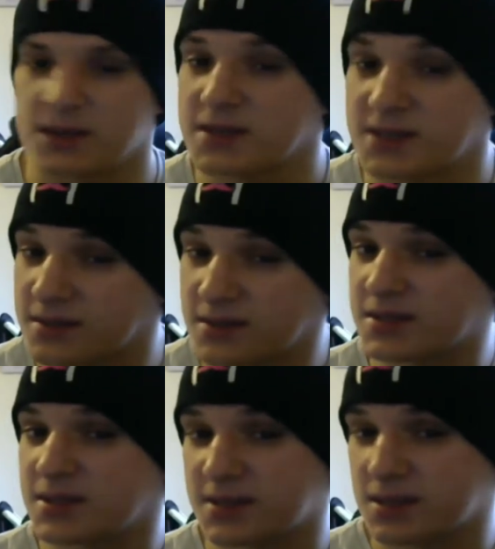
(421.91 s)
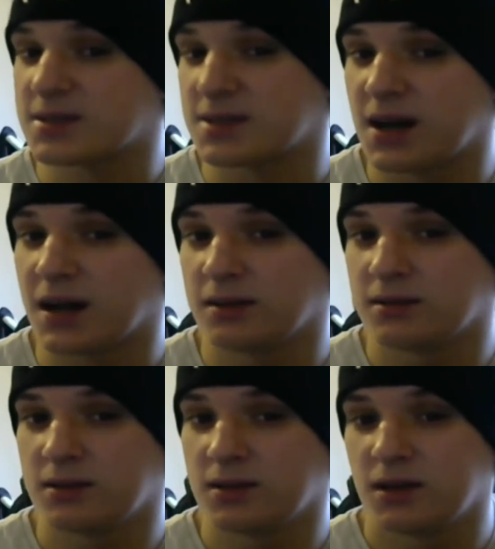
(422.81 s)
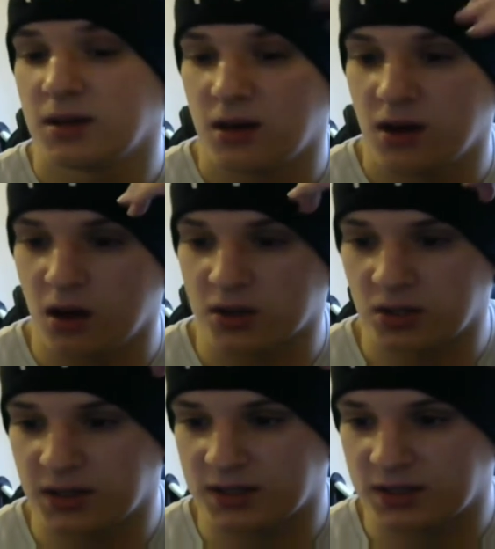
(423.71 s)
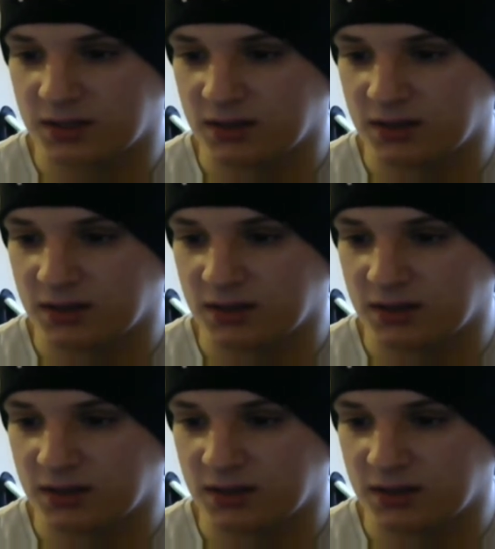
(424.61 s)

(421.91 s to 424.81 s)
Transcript: And this is that solid